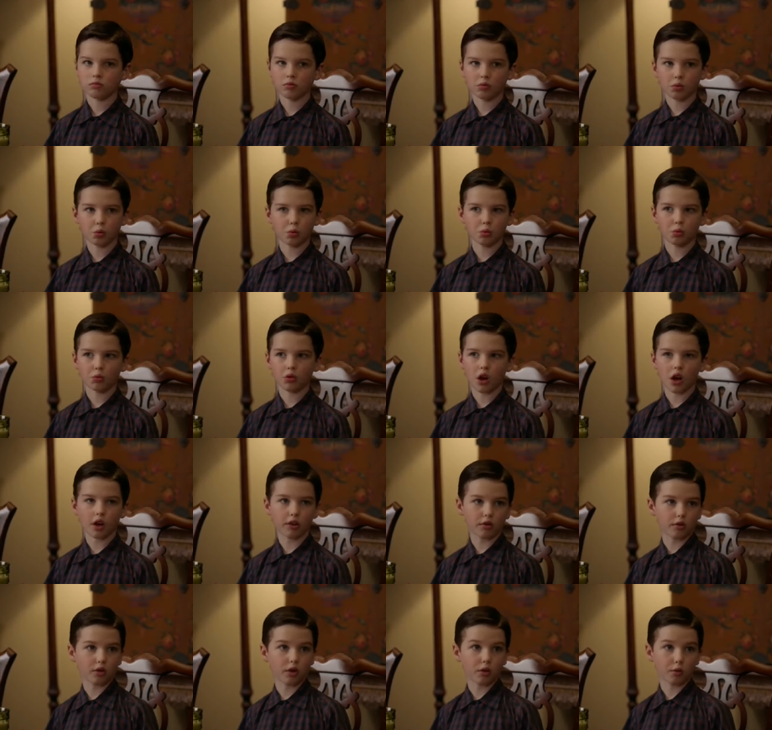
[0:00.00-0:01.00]
Well, I
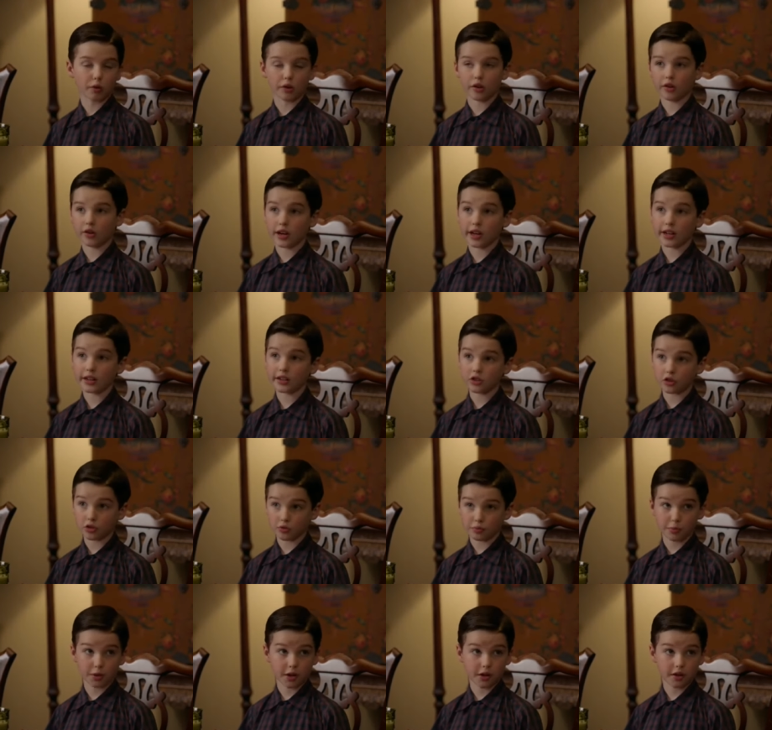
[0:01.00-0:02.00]
don't know where your hands
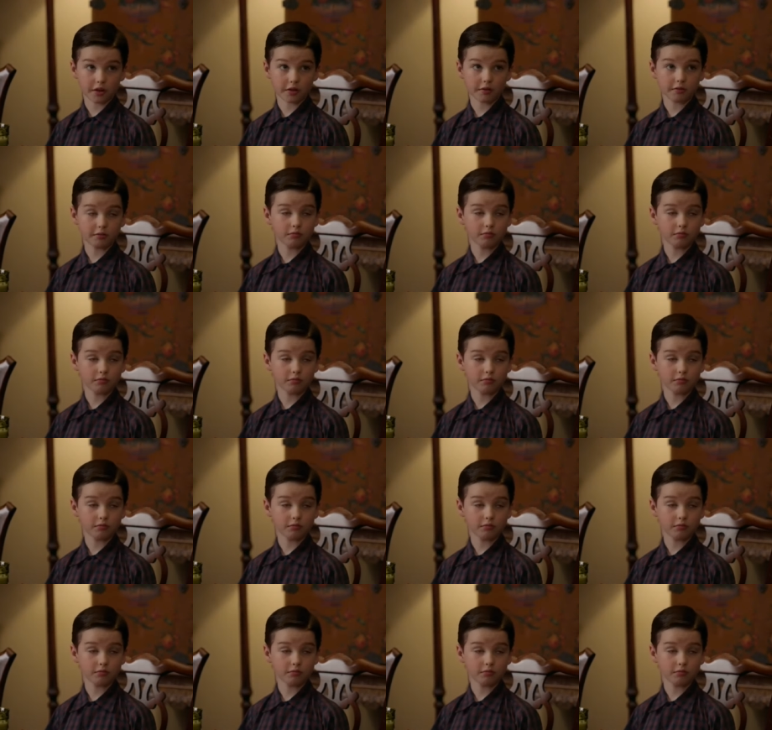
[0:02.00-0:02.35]
have been.